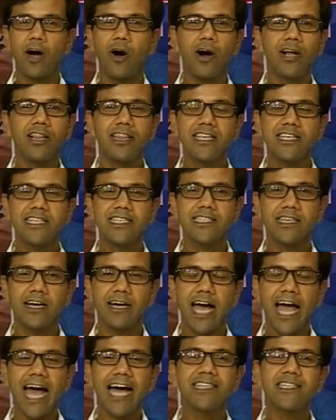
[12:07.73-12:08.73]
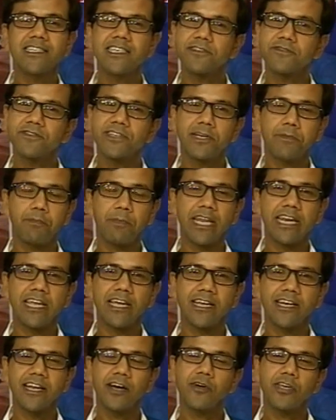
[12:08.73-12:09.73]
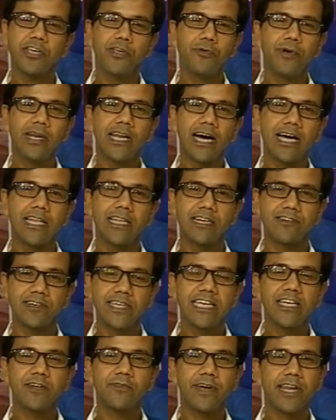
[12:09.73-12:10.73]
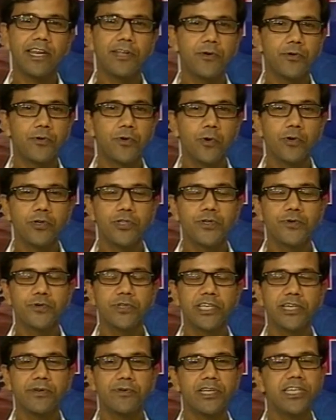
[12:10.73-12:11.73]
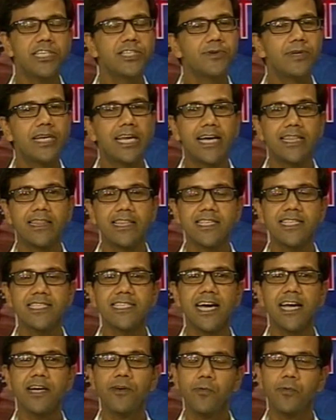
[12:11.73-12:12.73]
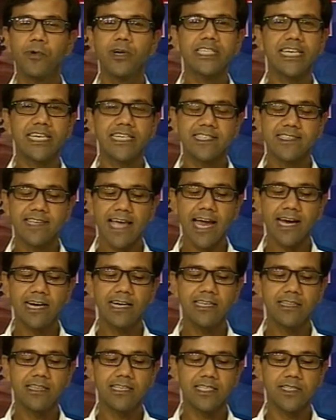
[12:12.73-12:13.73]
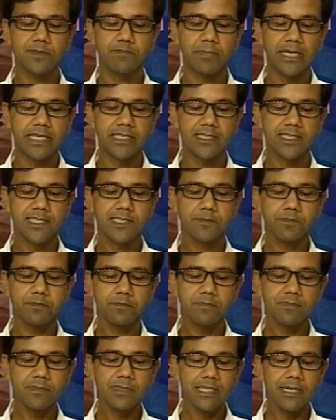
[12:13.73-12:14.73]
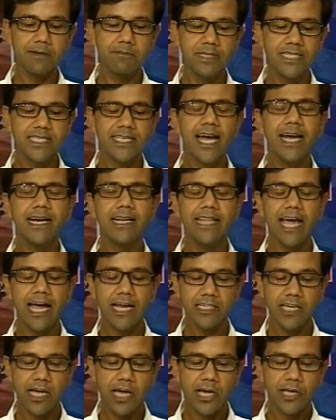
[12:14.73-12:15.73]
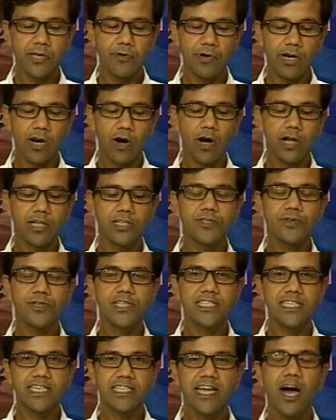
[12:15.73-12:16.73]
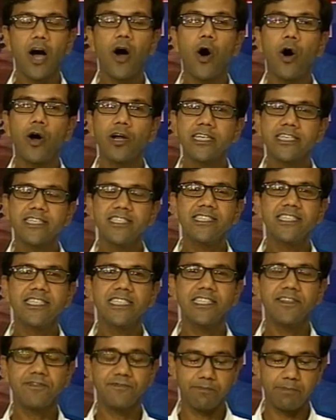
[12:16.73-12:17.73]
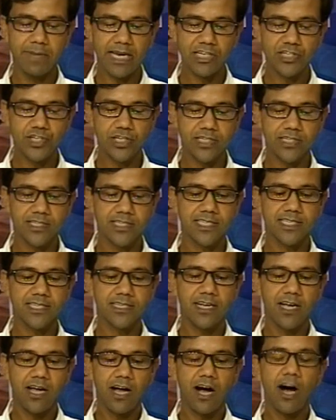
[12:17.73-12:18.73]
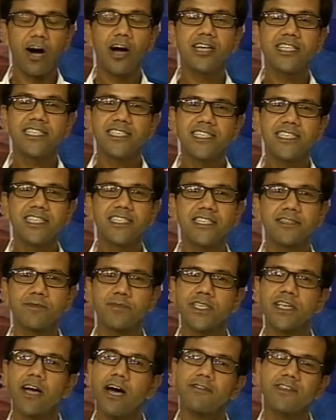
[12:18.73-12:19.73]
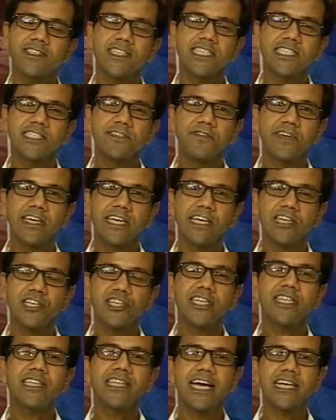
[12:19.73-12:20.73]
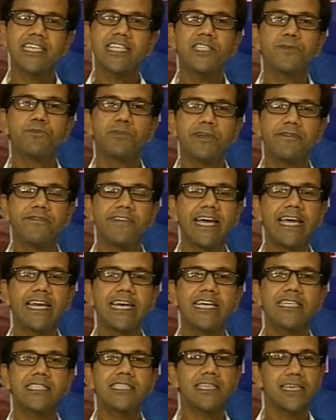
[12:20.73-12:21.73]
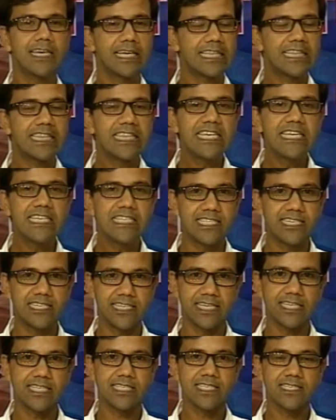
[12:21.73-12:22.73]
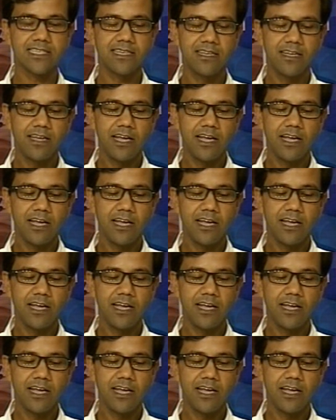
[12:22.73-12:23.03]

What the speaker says: All this has a different meaning. Now, you will when you go through the unit, you will understand what exactly this means. Beside that, you will also see the alternative measures or systems of certification that is prevalent these days.